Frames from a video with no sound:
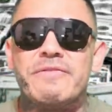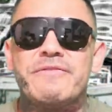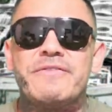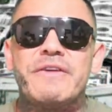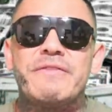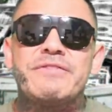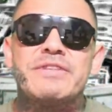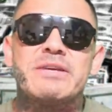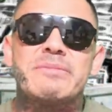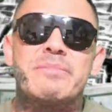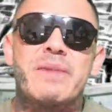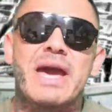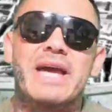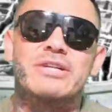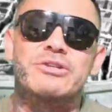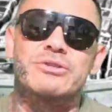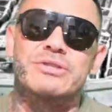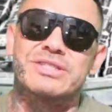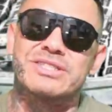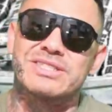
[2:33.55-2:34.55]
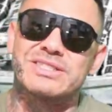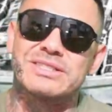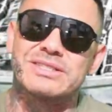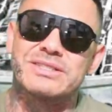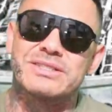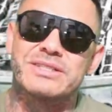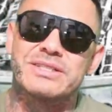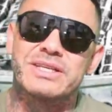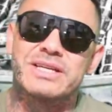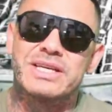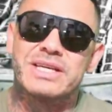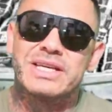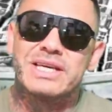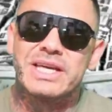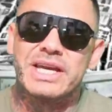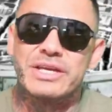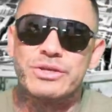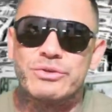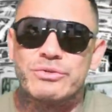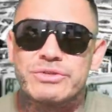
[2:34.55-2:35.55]
50 mattresses
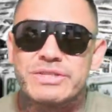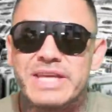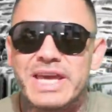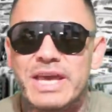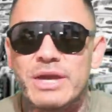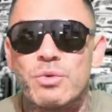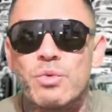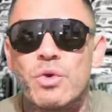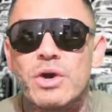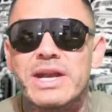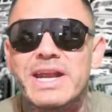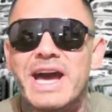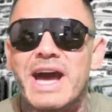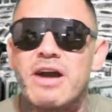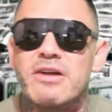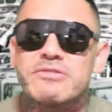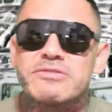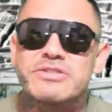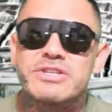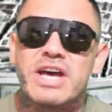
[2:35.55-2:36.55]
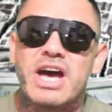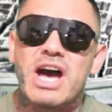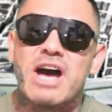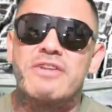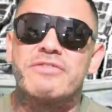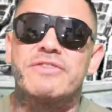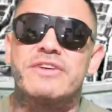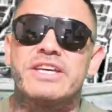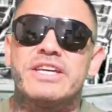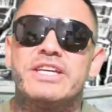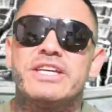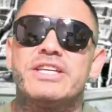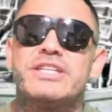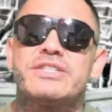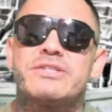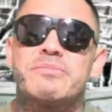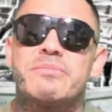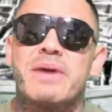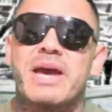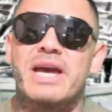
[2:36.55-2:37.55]
and you take one ounce off of
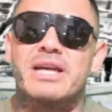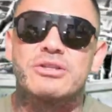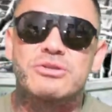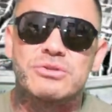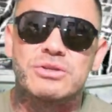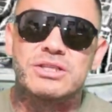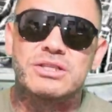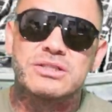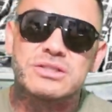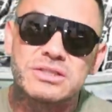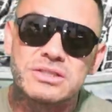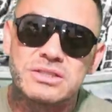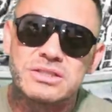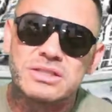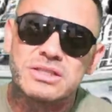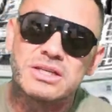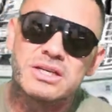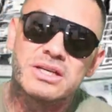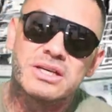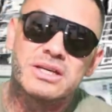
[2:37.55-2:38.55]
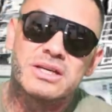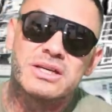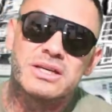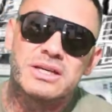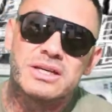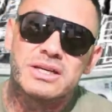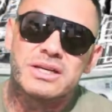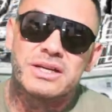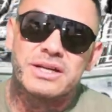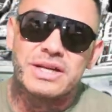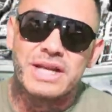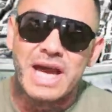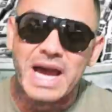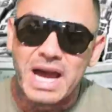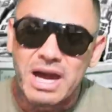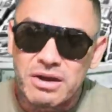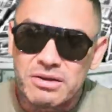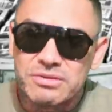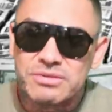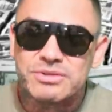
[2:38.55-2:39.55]
each mattress.
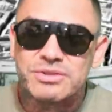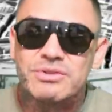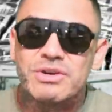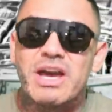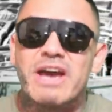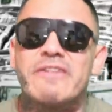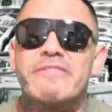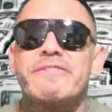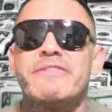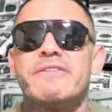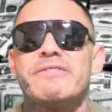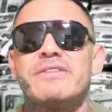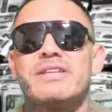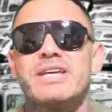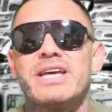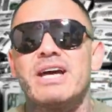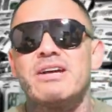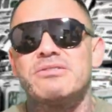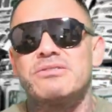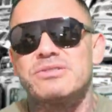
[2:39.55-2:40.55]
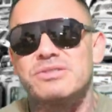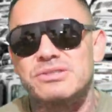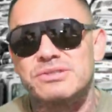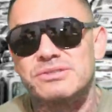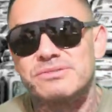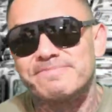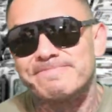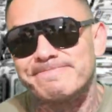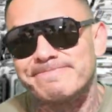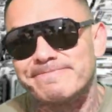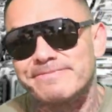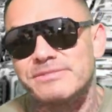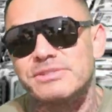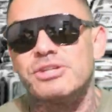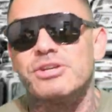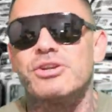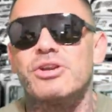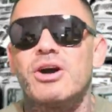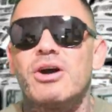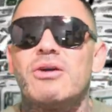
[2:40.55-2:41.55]
Now you have 50 ounces,
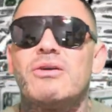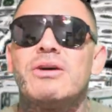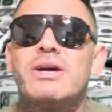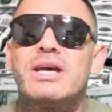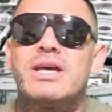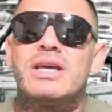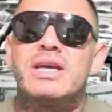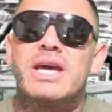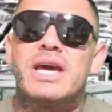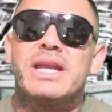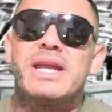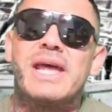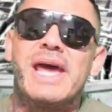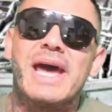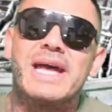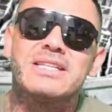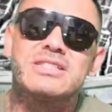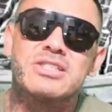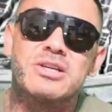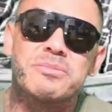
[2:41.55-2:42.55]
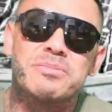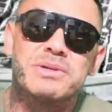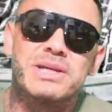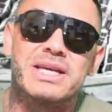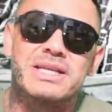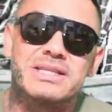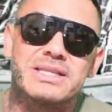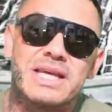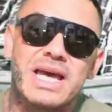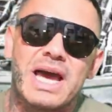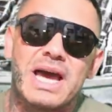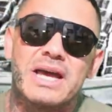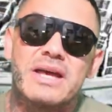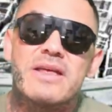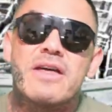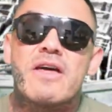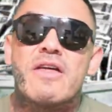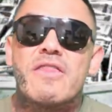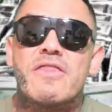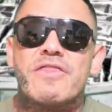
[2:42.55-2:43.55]
you know? And it adds up like
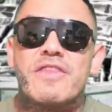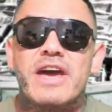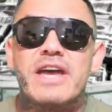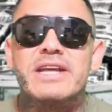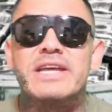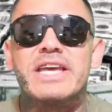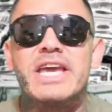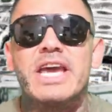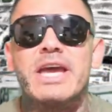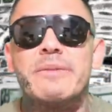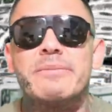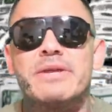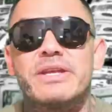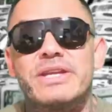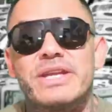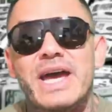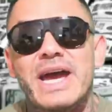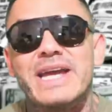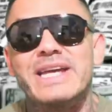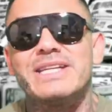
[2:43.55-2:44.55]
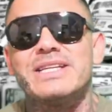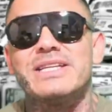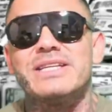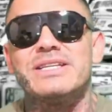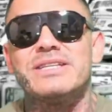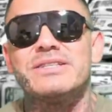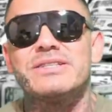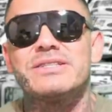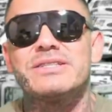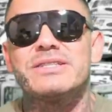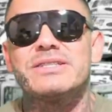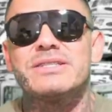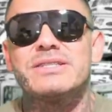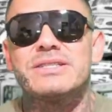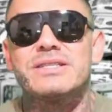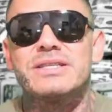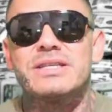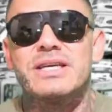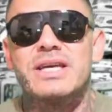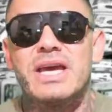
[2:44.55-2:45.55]
that. Then came the 90s,
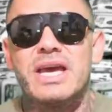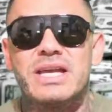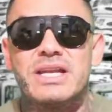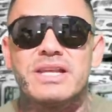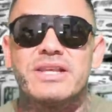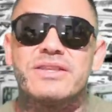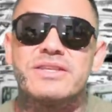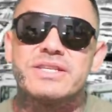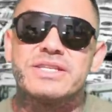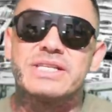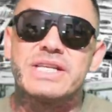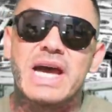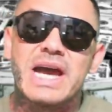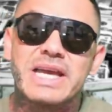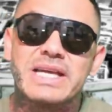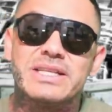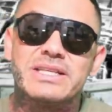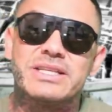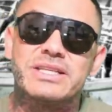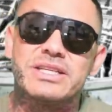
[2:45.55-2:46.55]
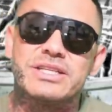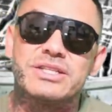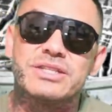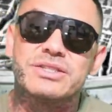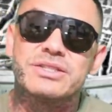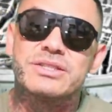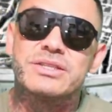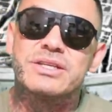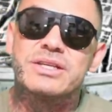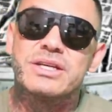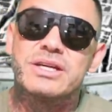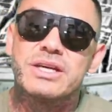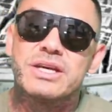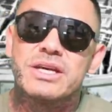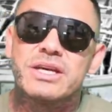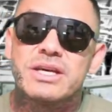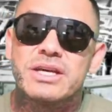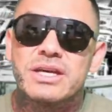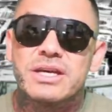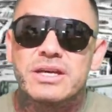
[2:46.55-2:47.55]
and in the
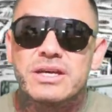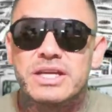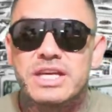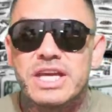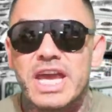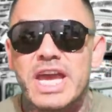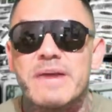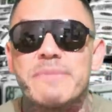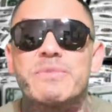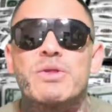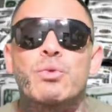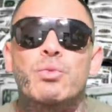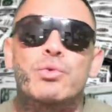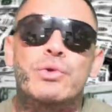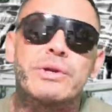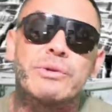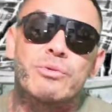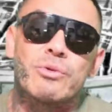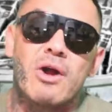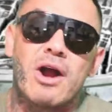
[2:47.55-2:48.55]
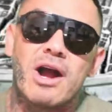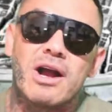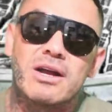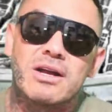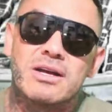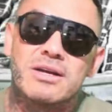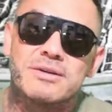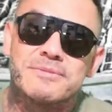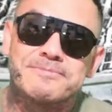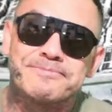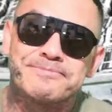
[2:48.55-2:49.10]
90s came the re-rock.